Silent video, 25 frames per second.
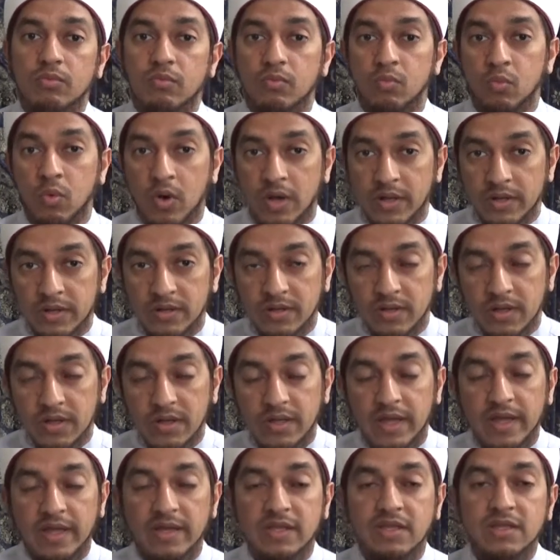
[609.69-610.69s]
one,
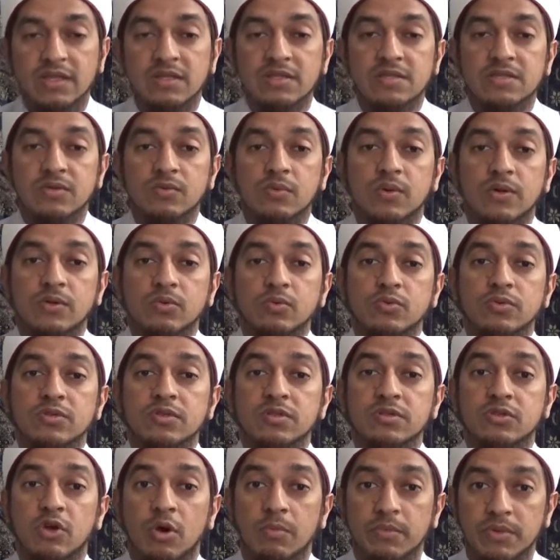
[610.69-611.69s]
and He is the one who is the
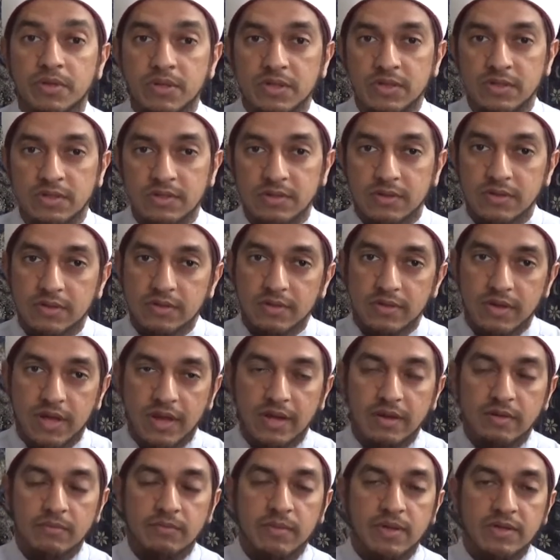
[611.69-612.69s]
dominant,
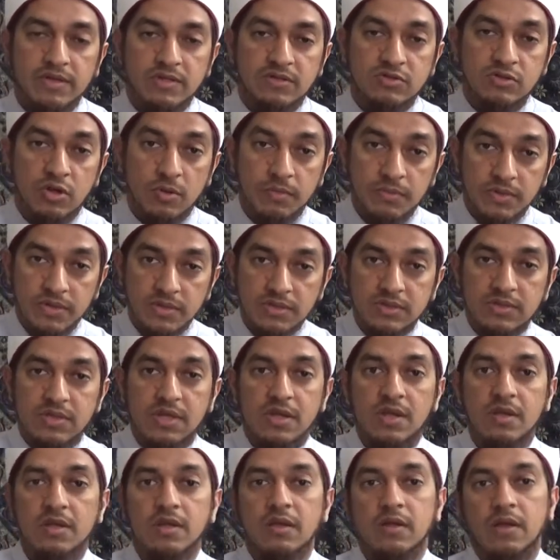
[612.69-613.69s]
and He makes His dominance
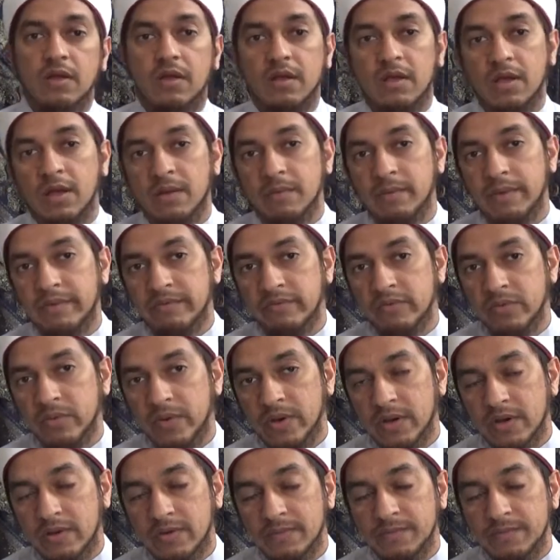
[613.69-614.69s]
come everywhere.